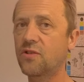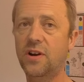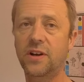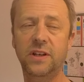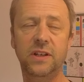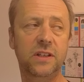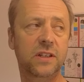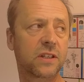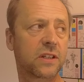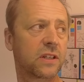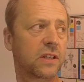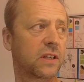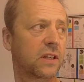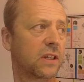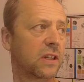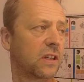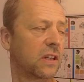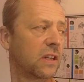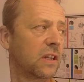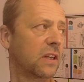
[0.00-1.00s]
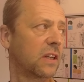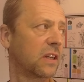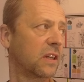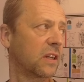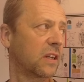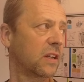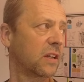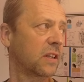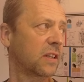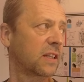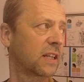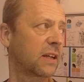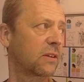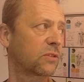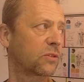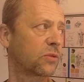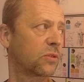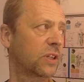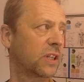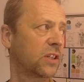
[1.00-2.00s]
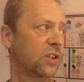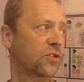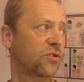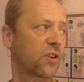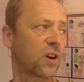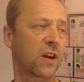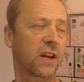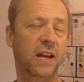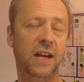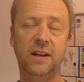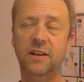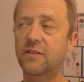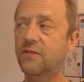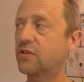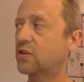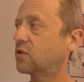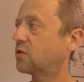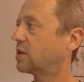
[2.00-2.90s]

right, down to an injury I had a few